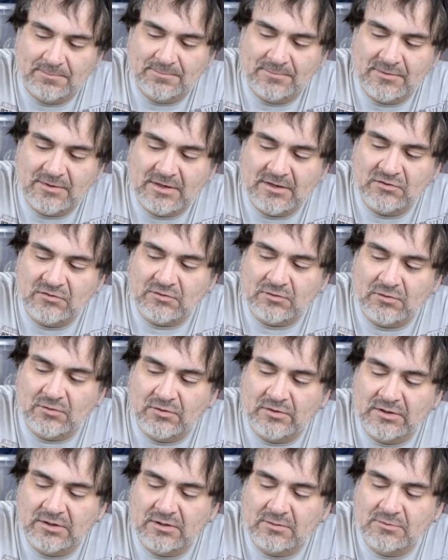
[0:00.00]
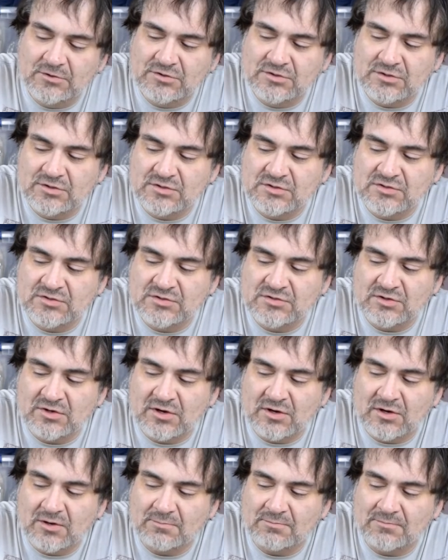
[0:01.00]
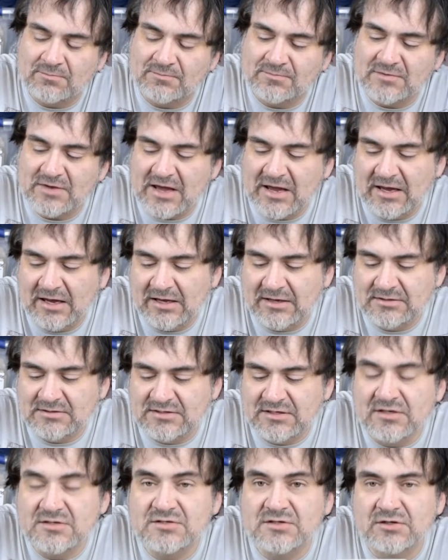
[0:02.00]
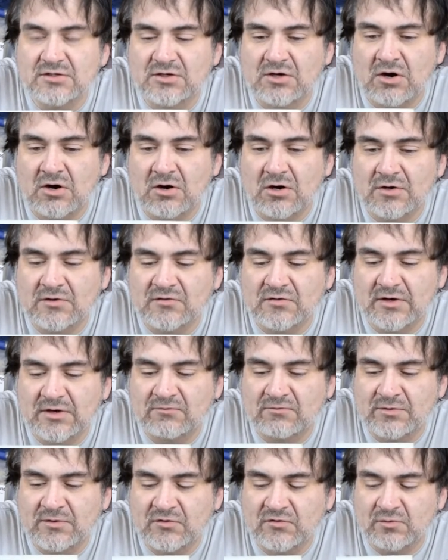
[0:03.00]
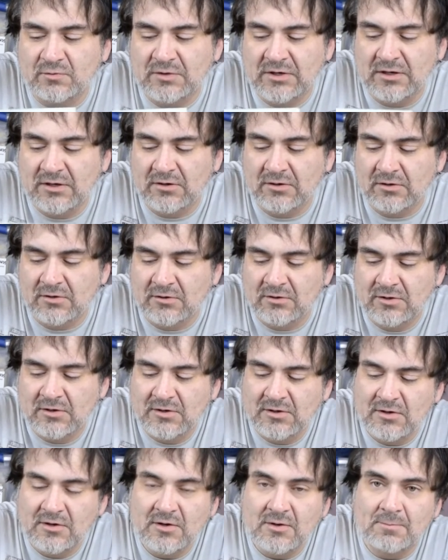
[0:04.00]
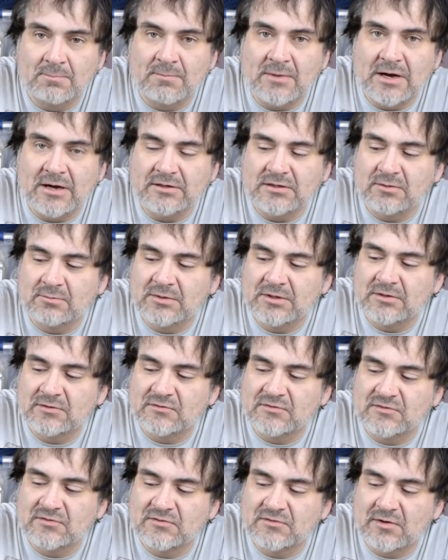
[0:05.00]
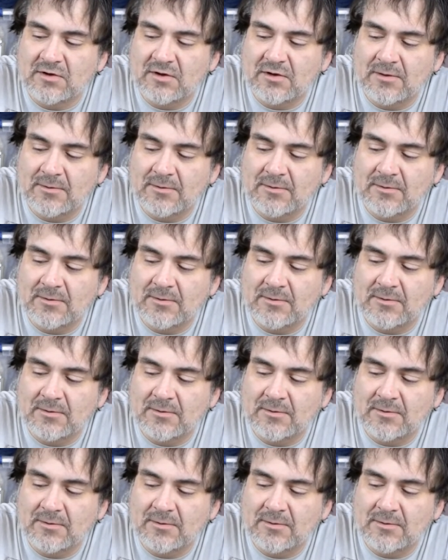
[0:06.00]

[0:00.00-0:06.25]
Nice early images, hand-tinted cards like this one here, monuments,